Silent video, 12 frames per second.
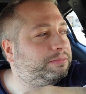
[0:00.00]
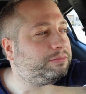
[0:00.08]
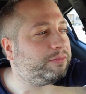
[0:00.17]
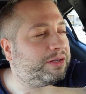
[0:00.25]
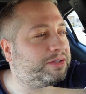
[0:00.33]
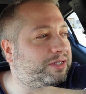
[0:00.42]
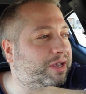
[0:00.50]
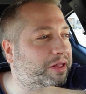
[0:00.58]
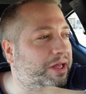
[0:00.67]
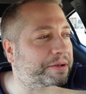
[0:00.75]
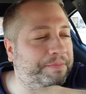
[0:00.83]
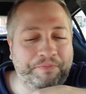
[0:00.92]
Let's say
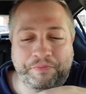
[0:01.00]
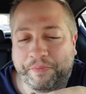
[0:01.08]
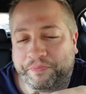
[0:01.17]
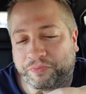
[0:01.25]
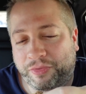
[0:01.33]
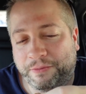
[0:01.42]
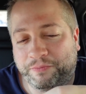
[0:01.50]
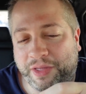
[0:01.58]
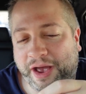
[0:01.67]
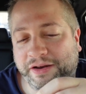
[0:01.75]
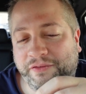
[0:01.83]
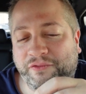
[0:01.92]
like
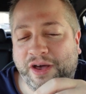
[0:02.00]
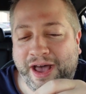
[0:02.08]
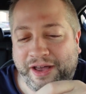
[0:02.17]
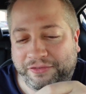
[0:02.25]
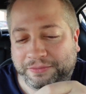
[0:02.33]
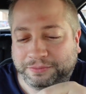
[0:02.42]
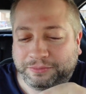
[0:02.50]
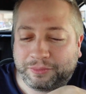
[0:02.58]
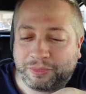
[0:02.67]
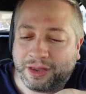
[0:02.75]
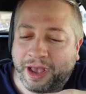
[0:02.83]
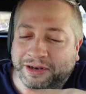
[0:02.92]
95,
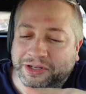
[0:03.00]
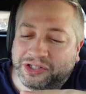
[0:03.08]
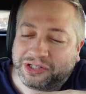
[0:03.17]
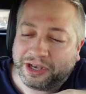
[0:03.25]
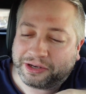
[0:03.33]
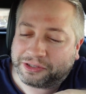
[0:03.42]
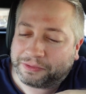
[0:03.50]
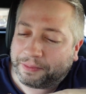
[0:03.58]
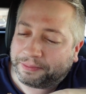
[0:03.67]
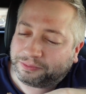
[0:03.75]
96.